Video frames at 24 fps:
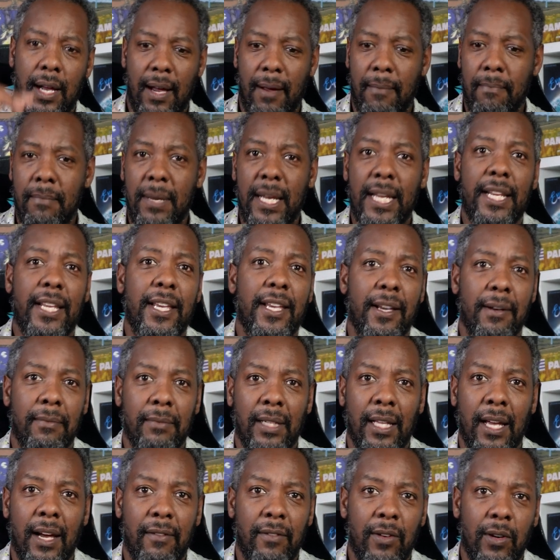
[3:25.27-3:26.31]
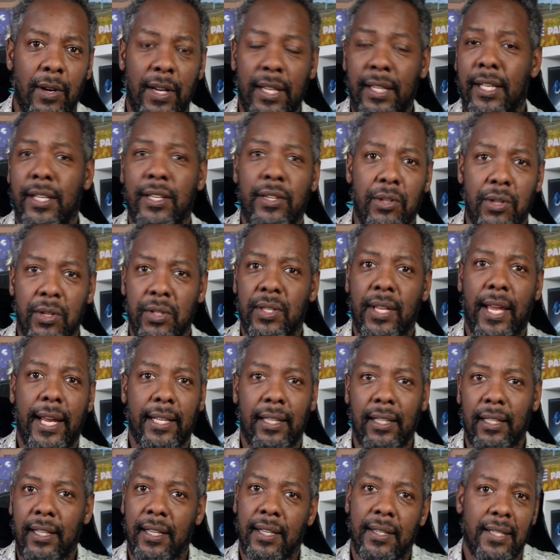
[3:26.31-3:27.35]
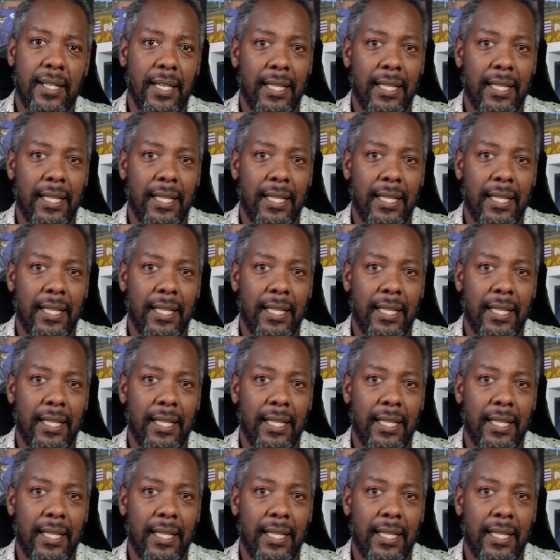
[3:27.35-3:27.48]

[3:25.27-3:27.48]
medium level and then you just like the licks